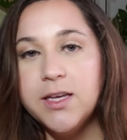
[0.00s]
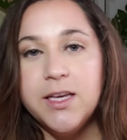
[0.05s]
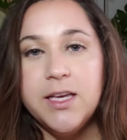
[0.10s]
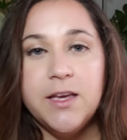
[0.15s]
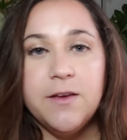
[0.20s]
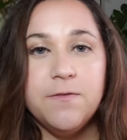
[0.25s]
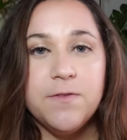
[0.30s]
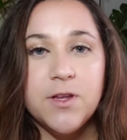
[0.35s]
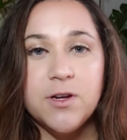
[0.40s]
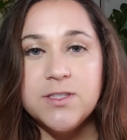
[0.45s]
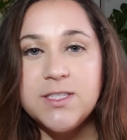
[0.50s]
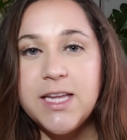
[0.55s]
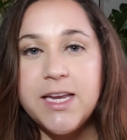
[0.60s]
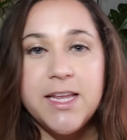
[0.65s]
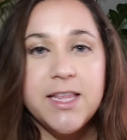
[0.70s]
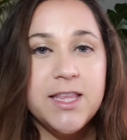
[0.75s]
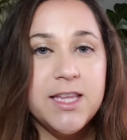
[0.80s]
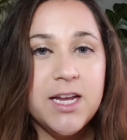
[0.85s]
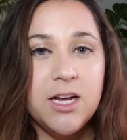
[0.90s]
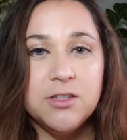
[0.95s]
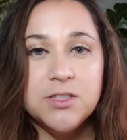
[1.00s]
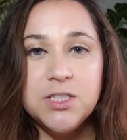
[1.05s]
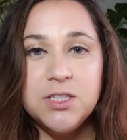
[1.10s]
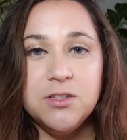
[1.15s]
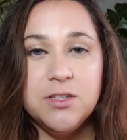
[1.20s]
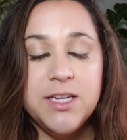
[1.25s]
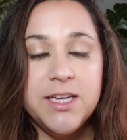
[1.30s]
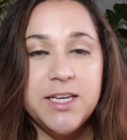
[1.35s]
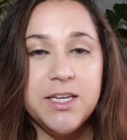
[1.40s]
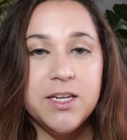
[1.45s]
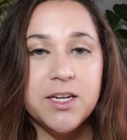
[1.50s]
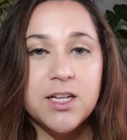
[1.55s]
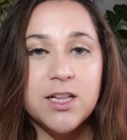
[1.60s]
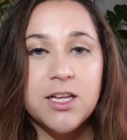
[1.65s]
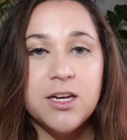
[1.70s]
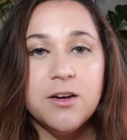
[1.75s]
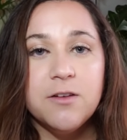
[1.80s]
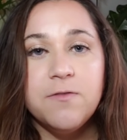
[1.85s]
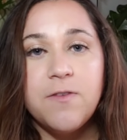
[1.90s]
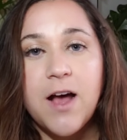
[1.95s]
If there's anything else you need
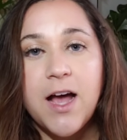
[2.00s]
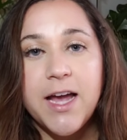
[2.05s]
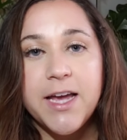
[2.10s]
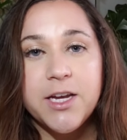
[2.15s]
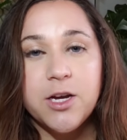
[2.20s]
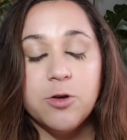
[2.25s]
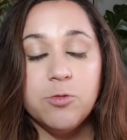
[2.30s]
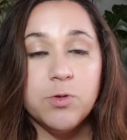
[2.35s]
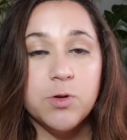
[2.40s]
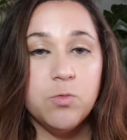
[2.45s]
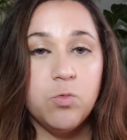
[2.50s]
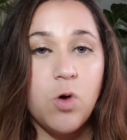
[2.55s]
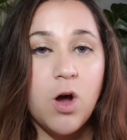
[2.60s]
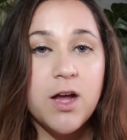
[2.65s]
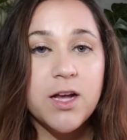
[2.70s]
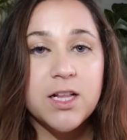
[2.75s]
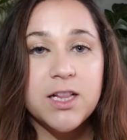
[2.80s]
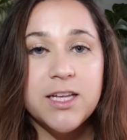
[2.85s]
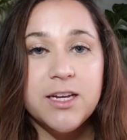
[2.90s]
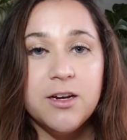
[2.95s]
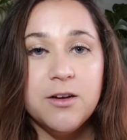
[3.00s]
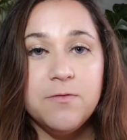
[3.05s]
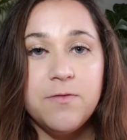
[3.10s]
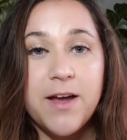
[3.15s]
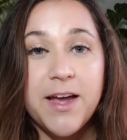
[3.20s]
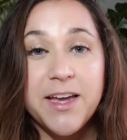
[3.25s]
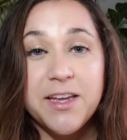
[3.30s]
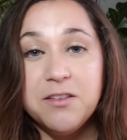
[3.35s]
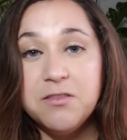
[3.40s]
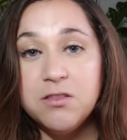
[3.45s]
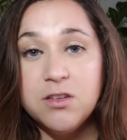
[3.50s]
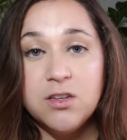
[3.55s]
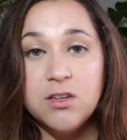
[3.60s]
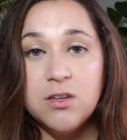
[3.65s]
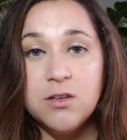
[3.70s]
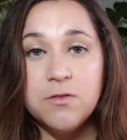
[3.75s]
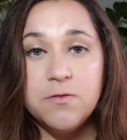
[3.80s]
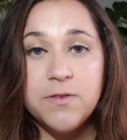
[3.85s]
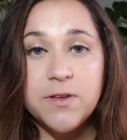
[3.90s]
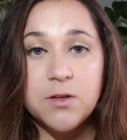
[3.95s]
clarified or would want clarified,
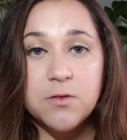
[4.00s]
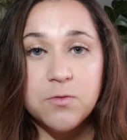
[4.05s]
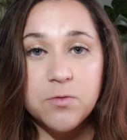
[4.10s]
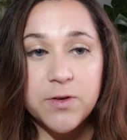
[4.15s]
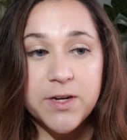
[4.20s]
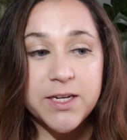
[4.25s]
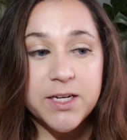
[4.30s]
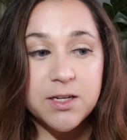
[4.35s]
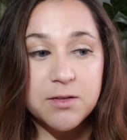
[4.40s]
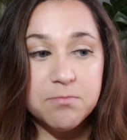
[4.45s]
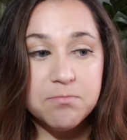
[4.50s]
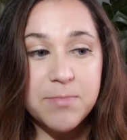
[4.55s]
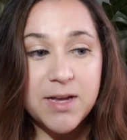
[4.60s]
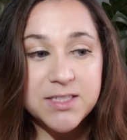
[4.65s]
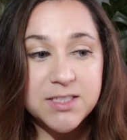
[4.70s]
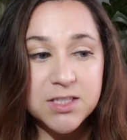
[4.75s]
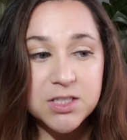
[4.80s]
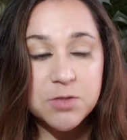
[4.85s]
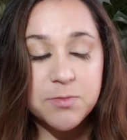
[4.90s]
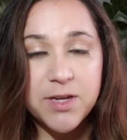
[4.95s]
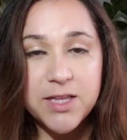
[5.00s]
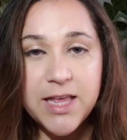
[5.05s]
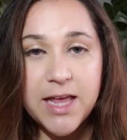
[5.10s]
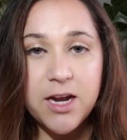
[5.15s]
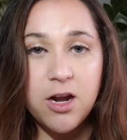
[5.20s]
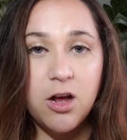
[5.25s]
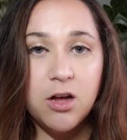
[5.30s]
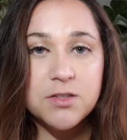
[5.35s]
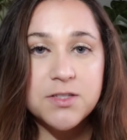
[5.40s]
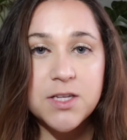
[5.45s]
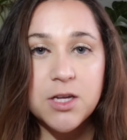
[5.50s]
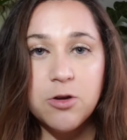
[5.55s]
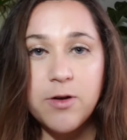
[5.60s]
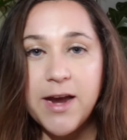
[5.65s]
feel free to message me that also.